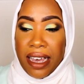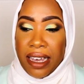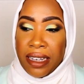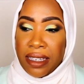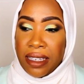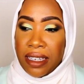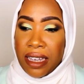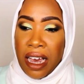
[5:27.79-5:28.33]

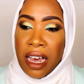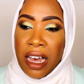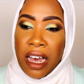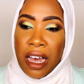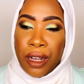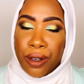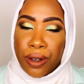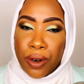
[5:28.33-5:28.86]
it's
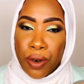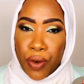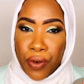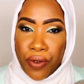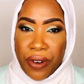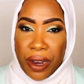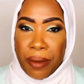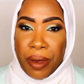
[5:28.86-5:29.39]
a little
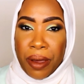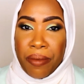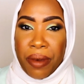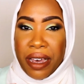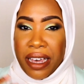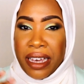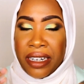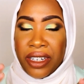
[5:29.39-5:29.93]
creamy,
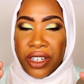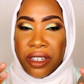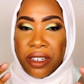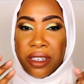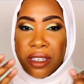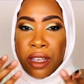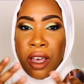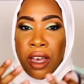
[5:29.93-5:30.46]
but it
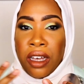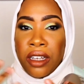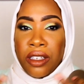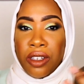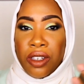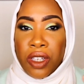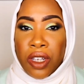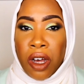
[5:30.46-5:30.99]
just
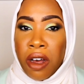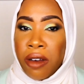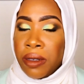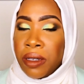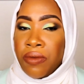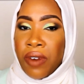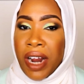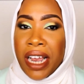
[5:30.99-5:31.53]

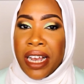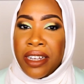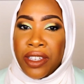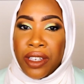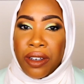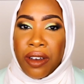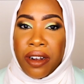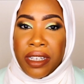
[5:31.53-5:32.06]
dissolves right
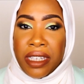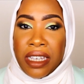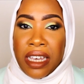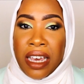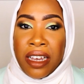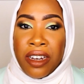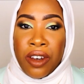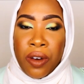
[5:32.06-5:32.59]
into your
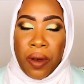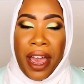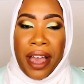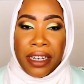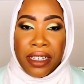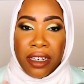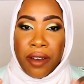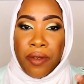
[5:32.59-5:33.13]
skin. You
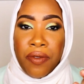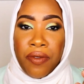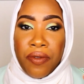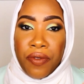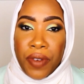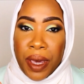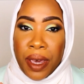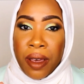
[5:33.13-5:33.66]
actually
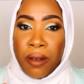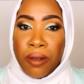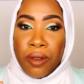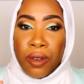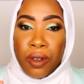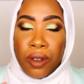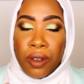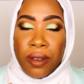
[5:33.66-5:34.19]
feel
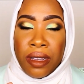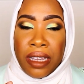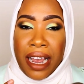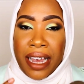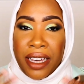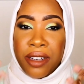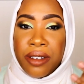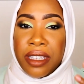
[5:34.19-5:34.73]

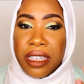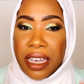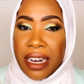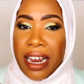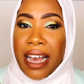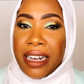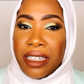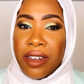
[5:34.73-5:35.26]
like your
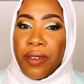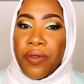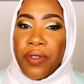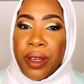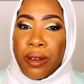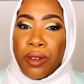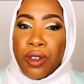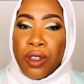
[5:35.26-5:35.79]
skin actually
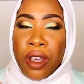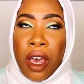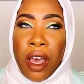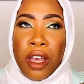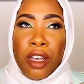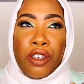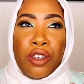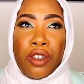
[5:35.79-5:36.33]
feels
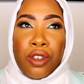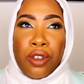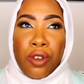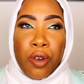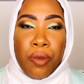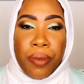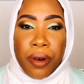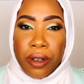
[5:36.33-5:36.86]

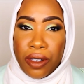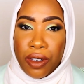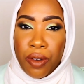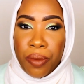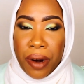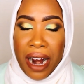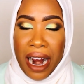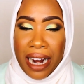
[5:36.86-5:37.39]
super
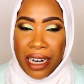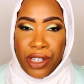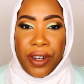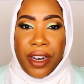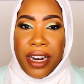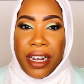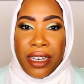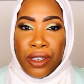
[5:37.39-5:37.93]

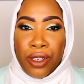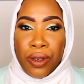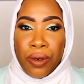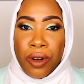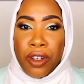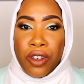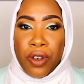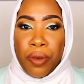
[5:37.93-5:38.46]
hydrated as
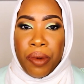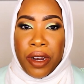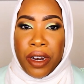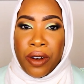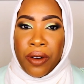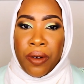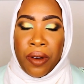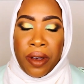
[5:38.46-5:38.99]
soon as you put
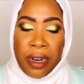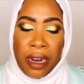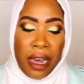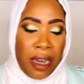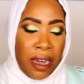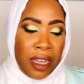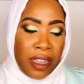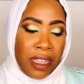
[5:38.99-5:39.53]
it on.
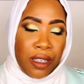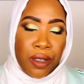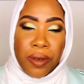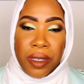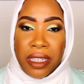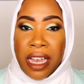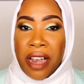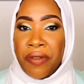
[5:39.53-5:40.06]
This
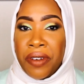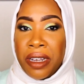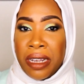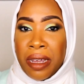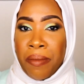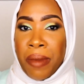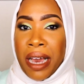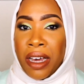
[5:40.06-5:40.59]
was
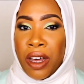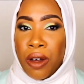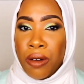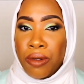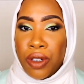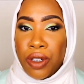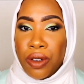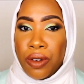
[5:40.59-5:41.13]
definitely my
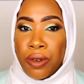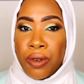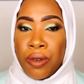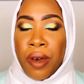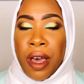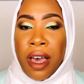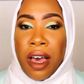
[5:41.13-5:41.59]
go-to